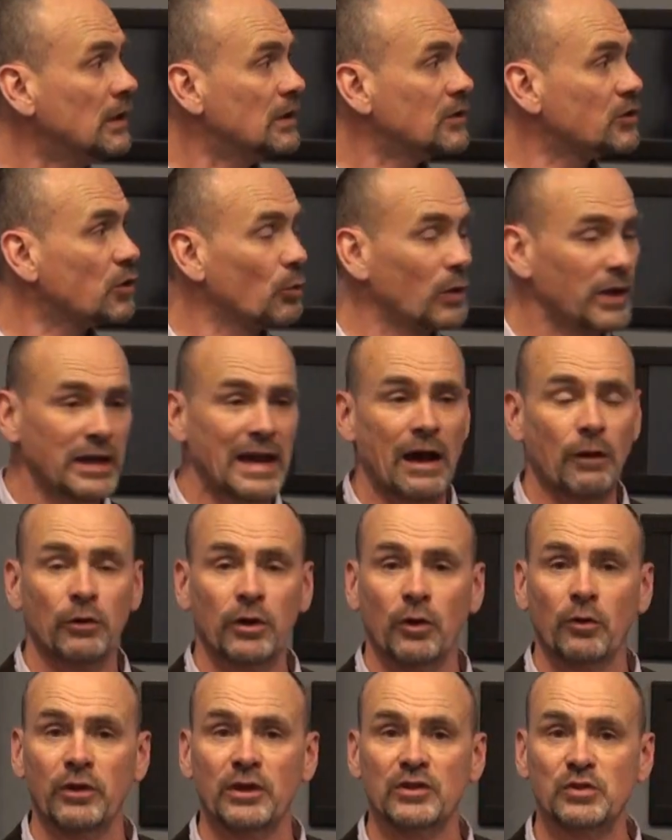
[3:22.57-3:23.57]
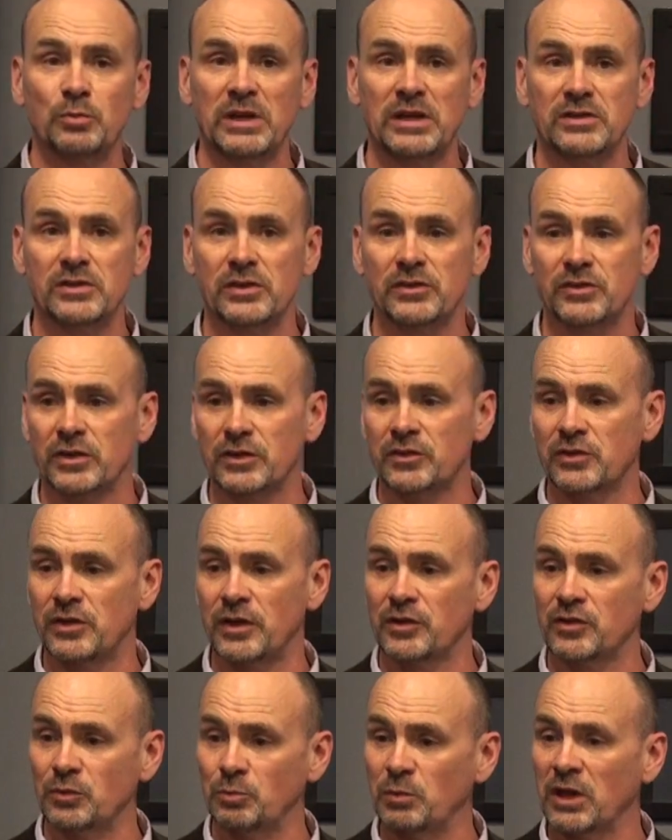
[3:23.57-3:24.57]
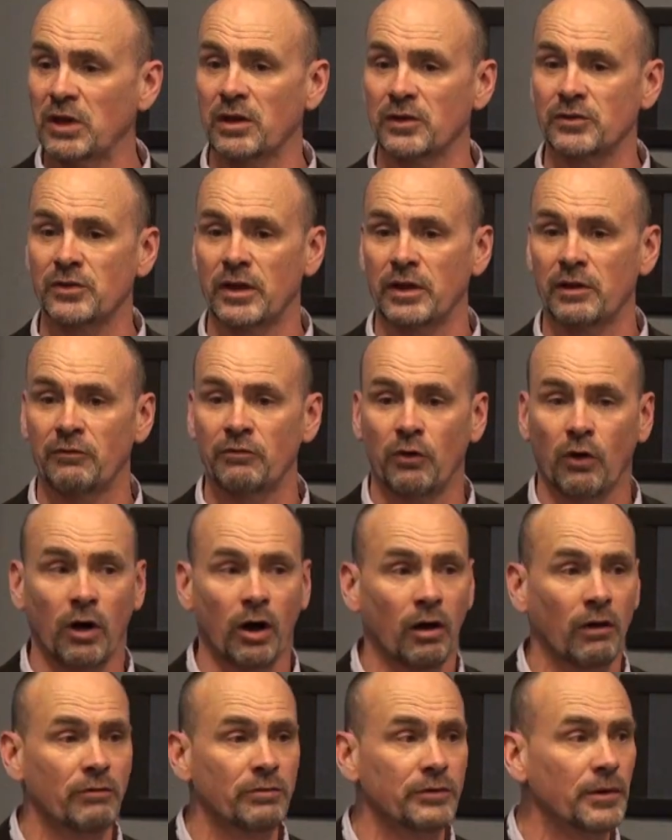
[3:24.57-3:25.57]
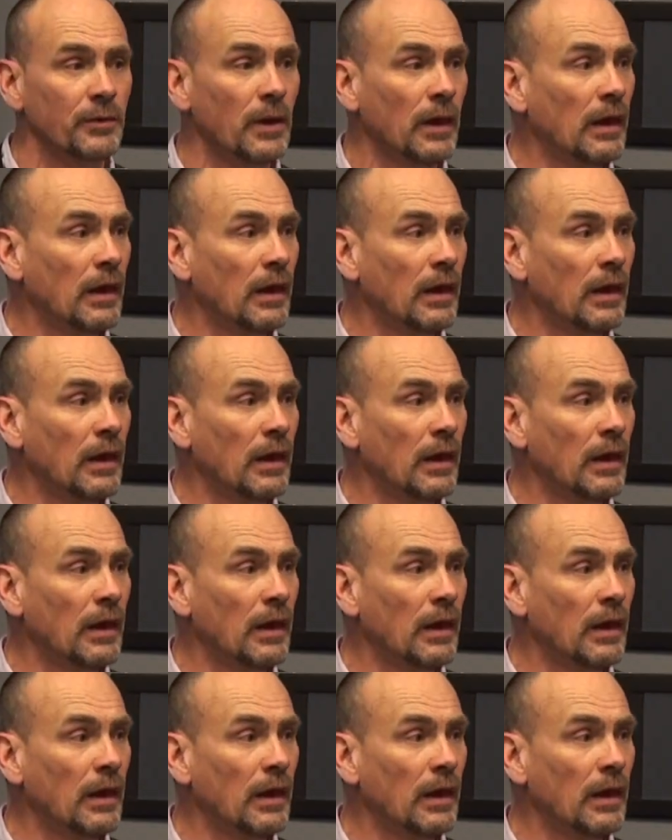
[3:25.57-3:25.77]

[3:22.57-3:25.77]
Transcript: So we now know that species exist because they evolved,